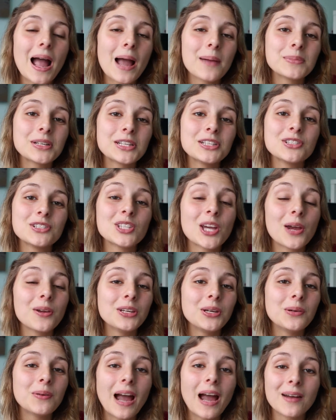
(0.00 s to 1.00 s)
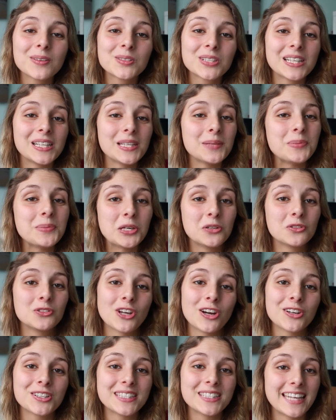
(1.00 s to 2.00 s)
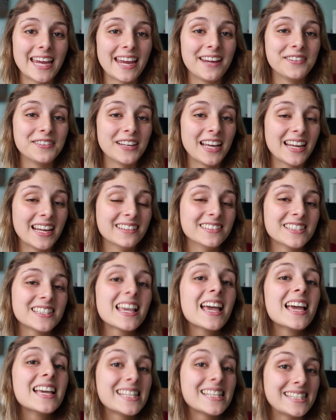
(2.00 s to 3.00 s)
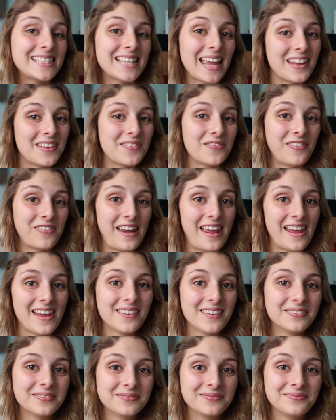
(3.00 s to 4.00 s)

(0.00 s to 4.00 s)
I'm going to show you how to clip your dog's toenails safely.